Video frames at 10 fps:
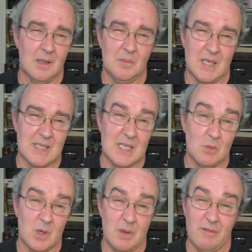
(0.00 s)
mix it into
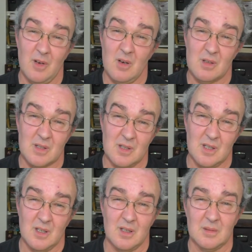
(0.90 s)
one of my vlogs,
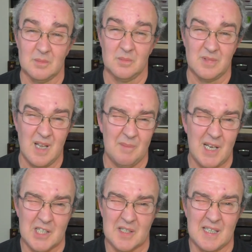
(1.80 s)
or I
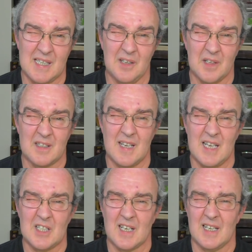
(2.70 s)
might just stick it on the
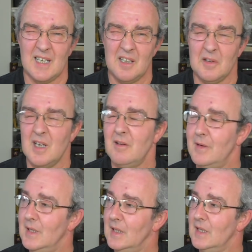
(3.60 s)
tech channel. I don't know
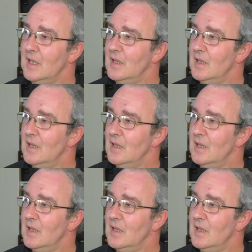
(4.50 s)
really.